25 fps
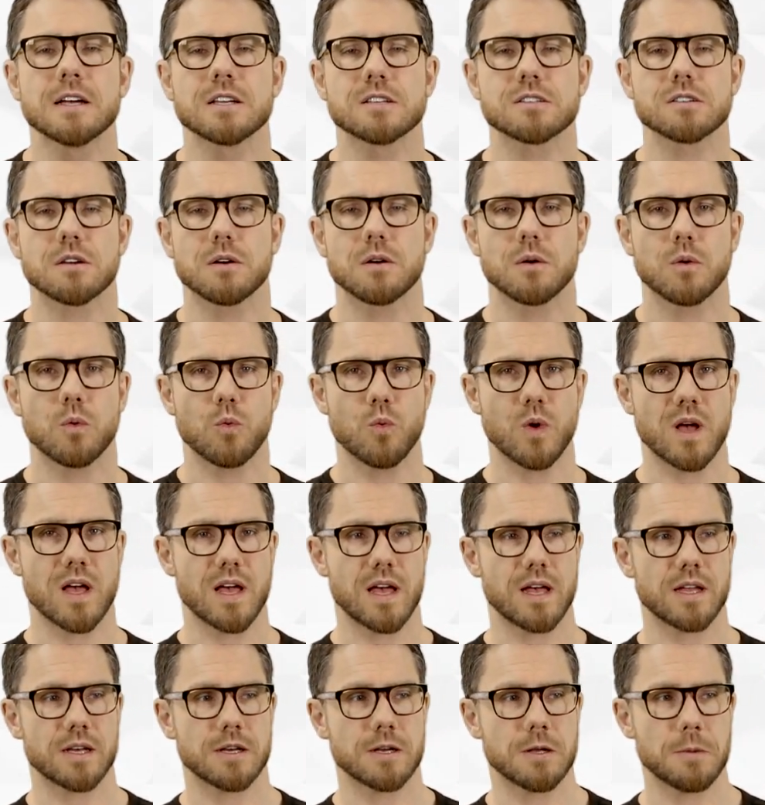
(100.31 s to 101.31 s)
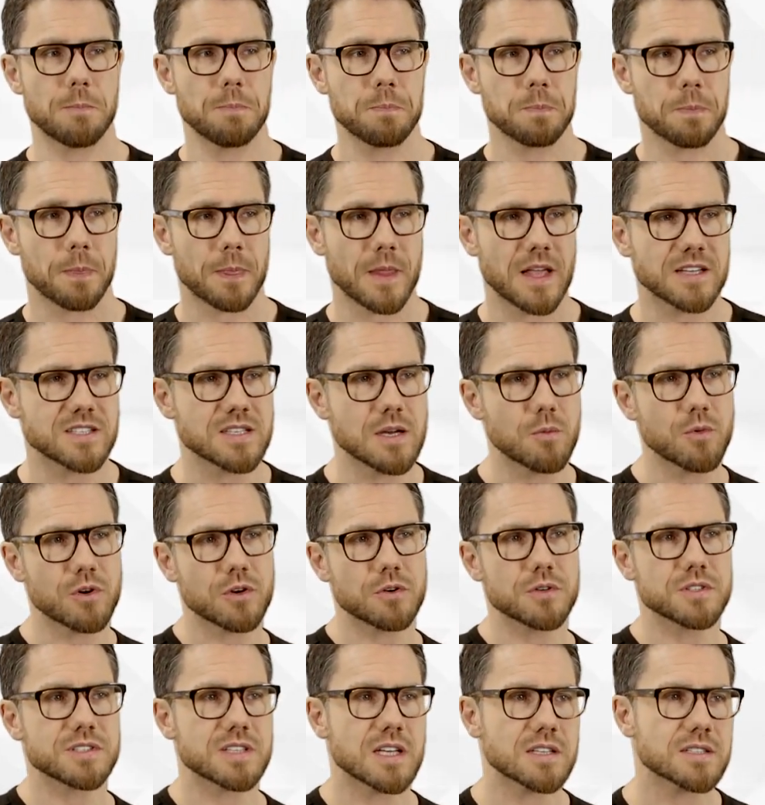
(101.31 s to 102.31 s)
So, when
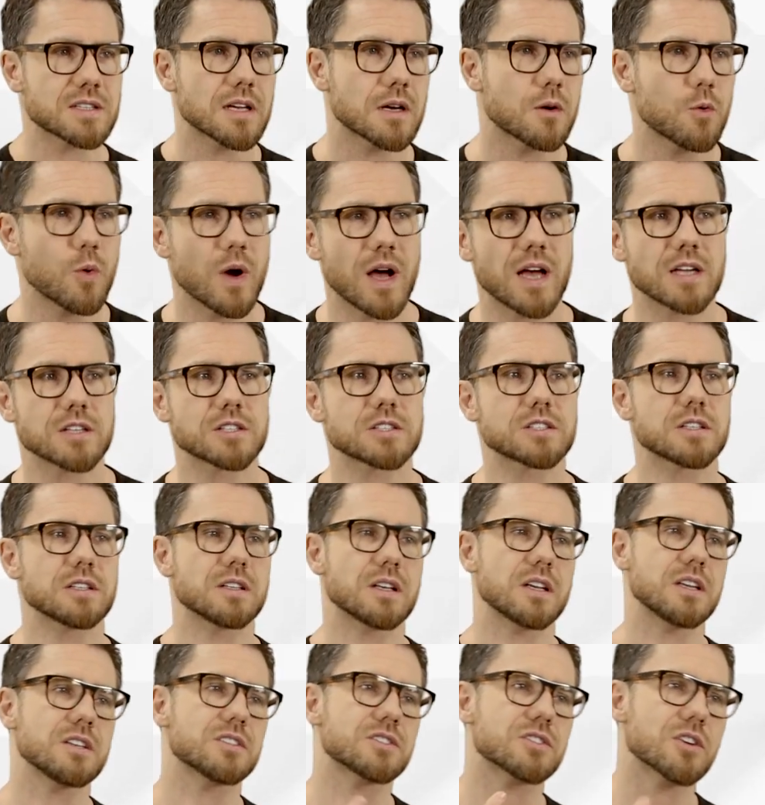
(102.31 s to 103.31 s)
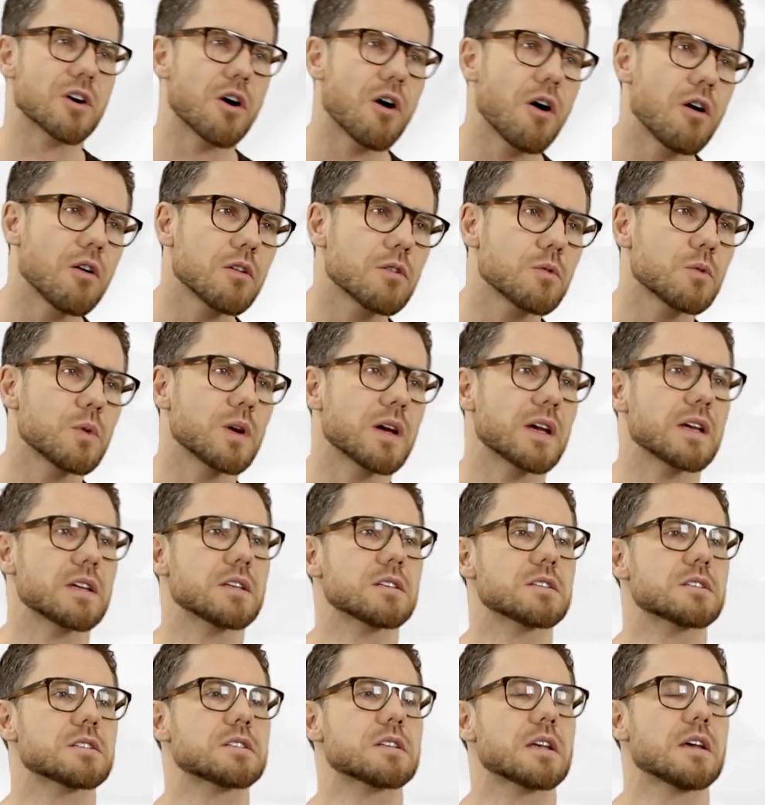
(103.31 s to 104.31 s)
someone who is asked a question is
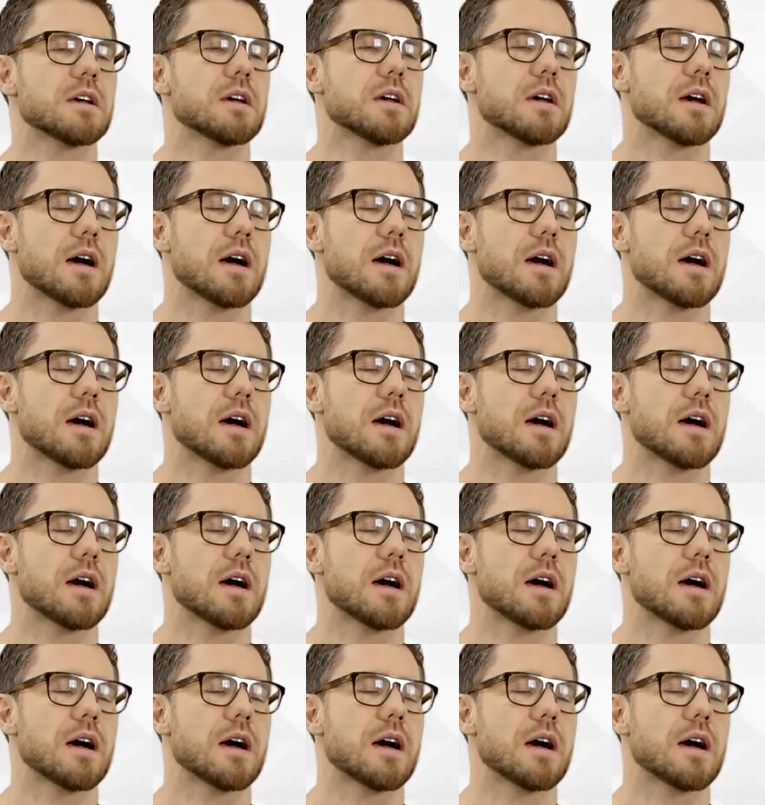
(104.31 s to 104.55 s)
always